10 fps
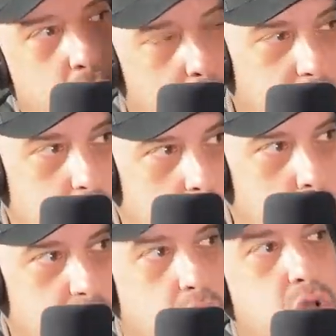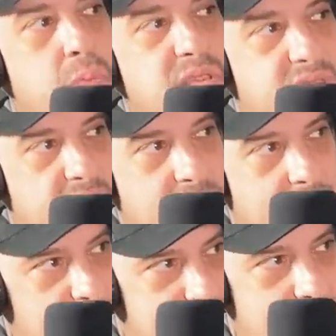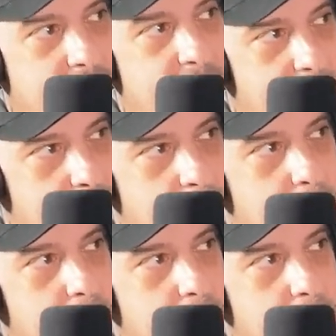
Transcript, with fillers: Stogie Joe's and could be seen kind of taking him.